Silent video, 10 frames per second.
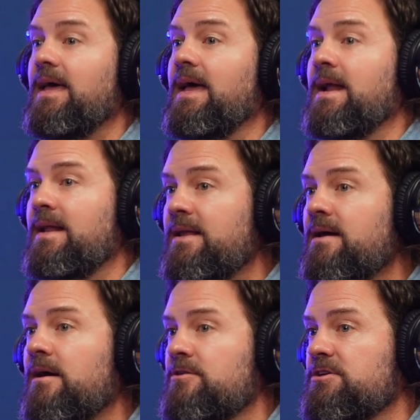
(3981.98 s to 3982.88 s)
And I need
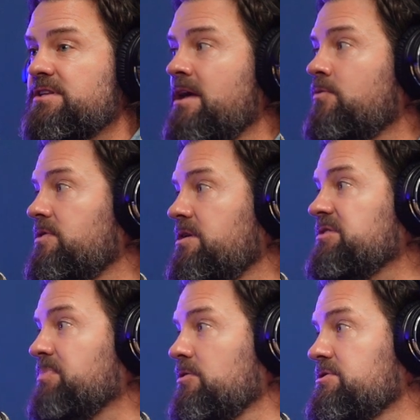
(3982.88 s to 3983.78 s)
to understand what the
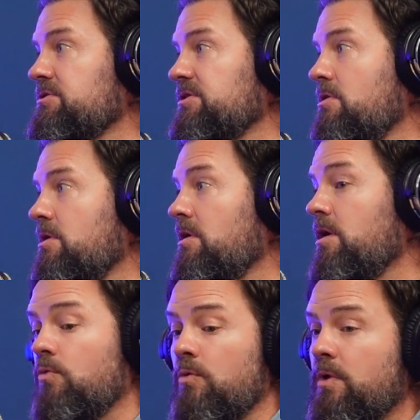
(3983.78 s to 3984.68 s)
exposures are
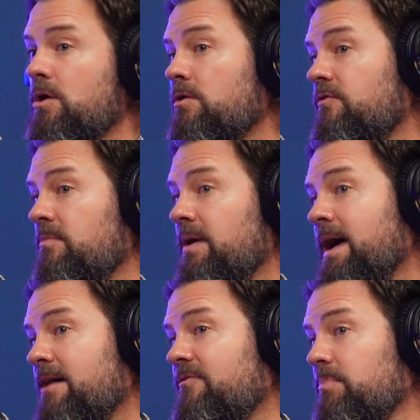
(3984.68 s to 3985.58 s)
when we go from
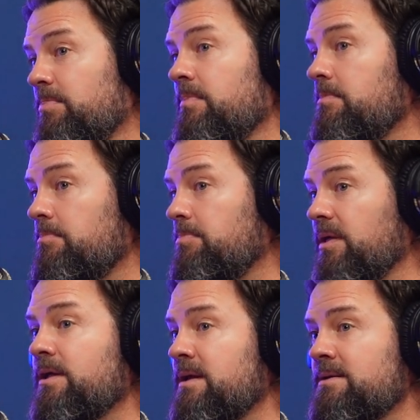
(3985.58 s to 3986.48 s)
$500
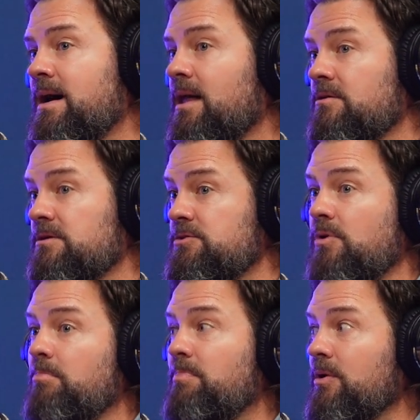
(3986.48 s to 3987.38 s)
million to
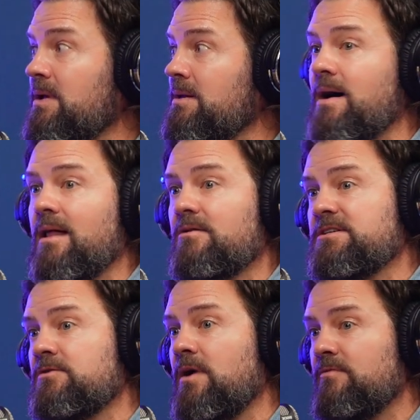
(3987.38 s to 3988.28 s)
$1 billion
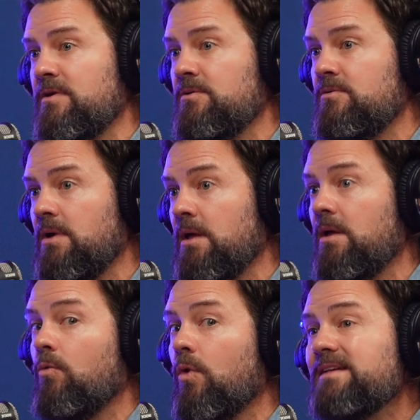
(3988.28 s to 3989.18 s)
in revenue.
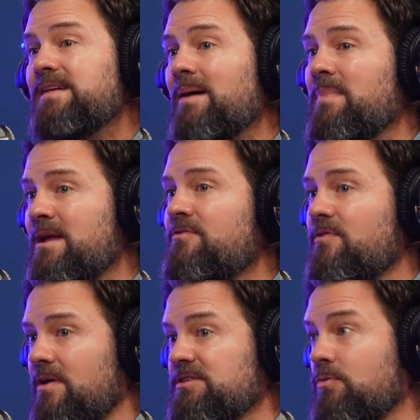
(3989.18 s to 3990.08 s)
What does that mean
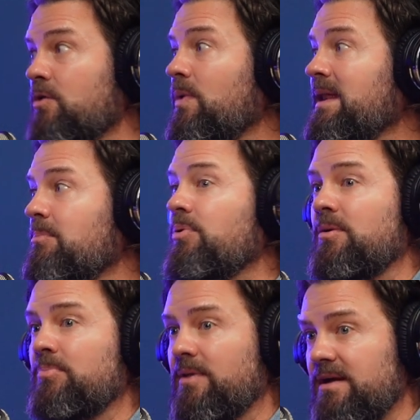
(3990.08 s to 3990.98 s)
for us? What do we need to put
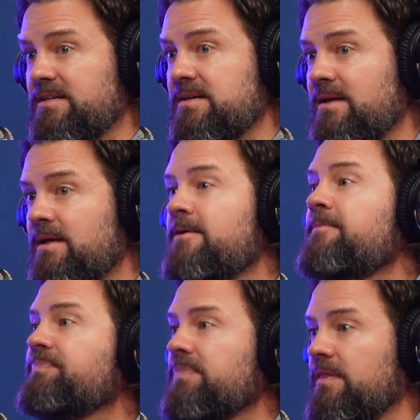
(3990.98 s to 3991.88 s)
in place?
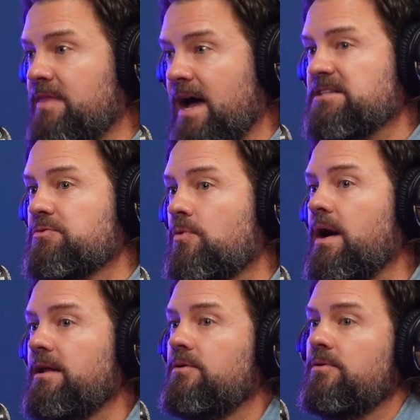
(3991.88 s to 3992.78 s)
That's where
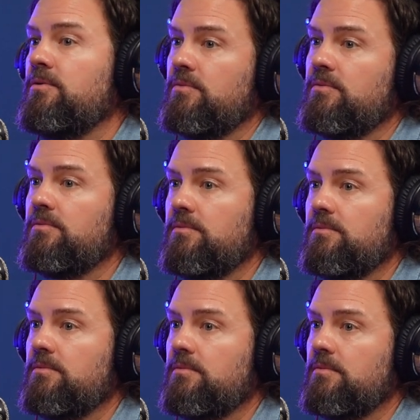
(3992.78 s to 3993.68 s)
I do
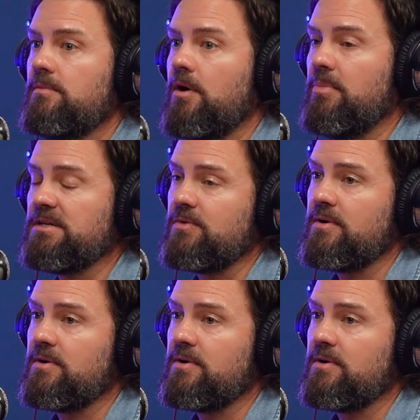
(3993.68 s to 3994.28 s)
our best